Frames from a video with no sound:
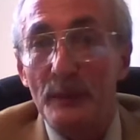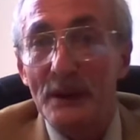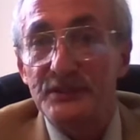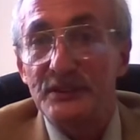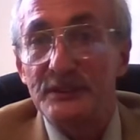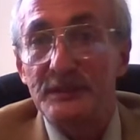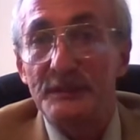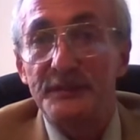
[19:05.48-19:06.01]

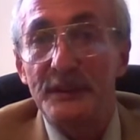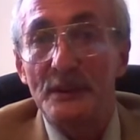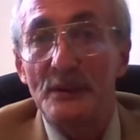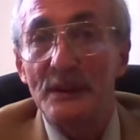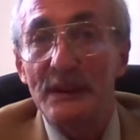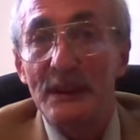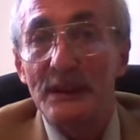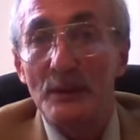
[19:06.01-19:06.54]

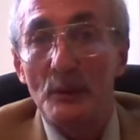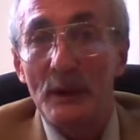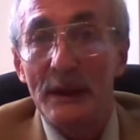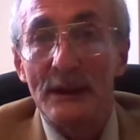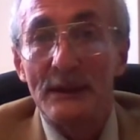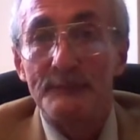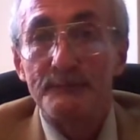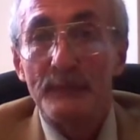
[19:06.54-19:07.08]
interfering anyway.
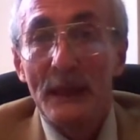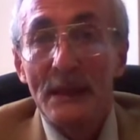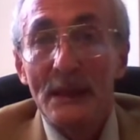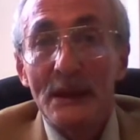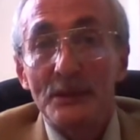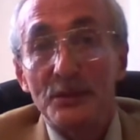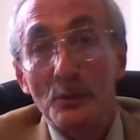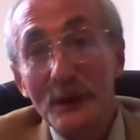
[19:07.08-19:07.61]

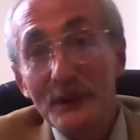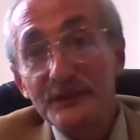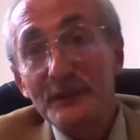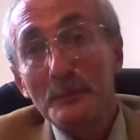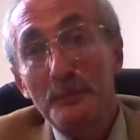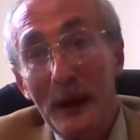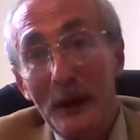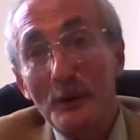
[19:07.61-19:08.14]
The Western
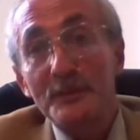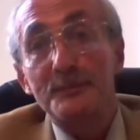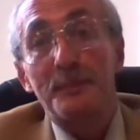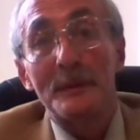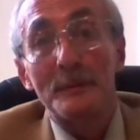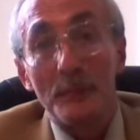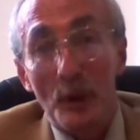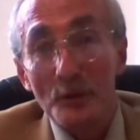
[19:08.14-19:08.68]
powers
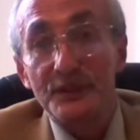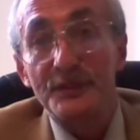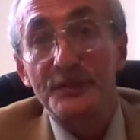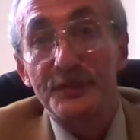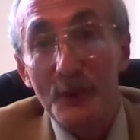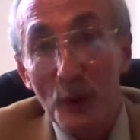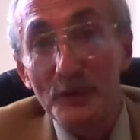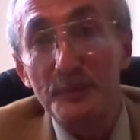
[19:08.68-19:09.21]
promoted
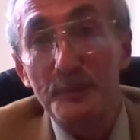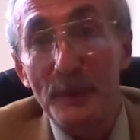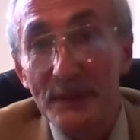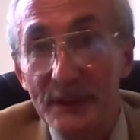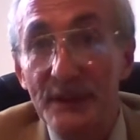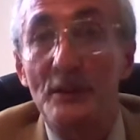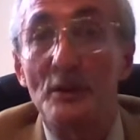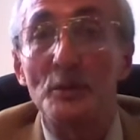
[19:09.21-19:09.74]
those
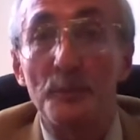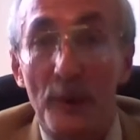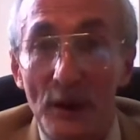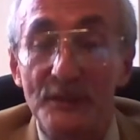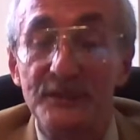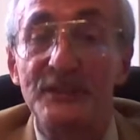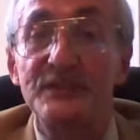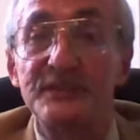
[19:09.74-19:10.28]
political
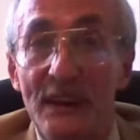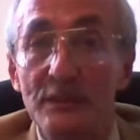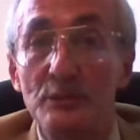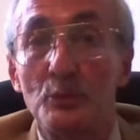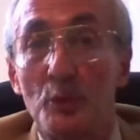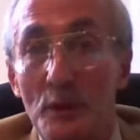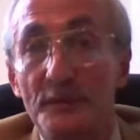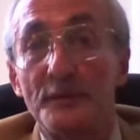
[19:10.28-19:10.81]
parties that
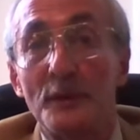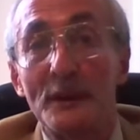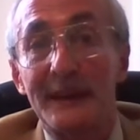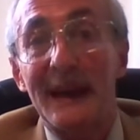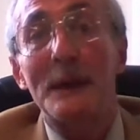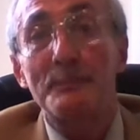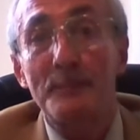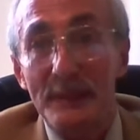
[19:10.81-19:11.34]
were for
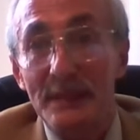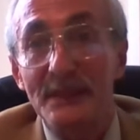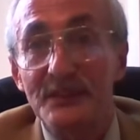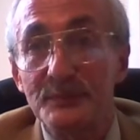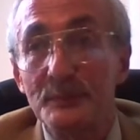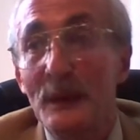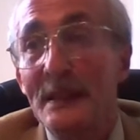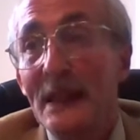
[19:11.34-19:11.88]

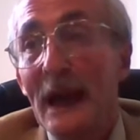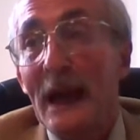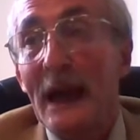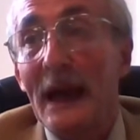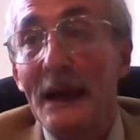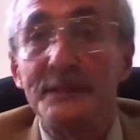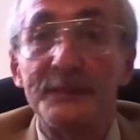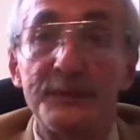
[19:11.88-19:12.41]
capitalism
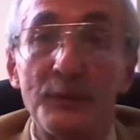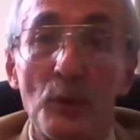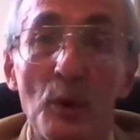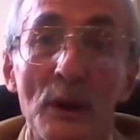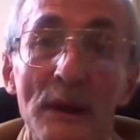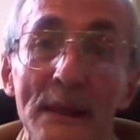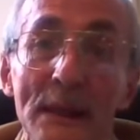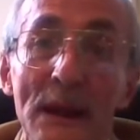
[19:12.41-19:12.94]
and
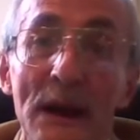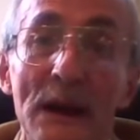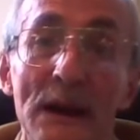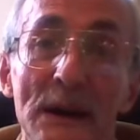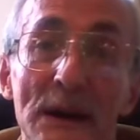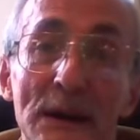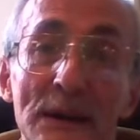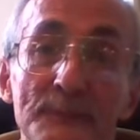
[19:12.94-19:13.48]
for
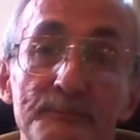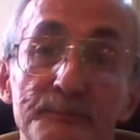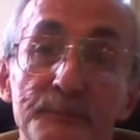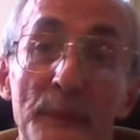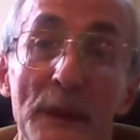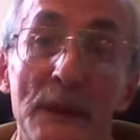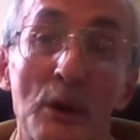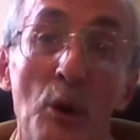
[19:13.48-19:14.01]

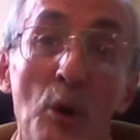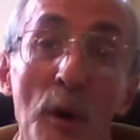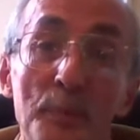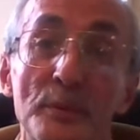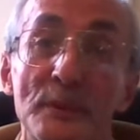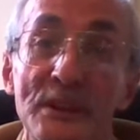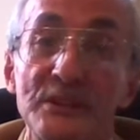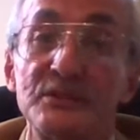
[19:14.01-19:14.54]

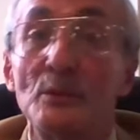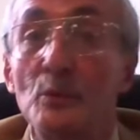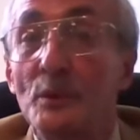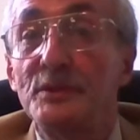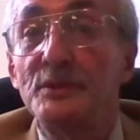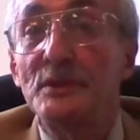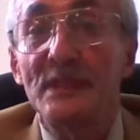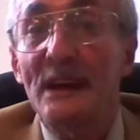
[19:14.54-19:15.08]
cooperation with
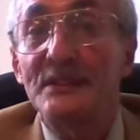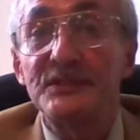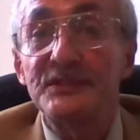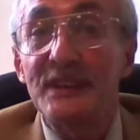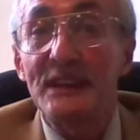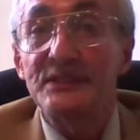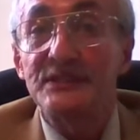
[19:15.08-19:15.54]
the United States.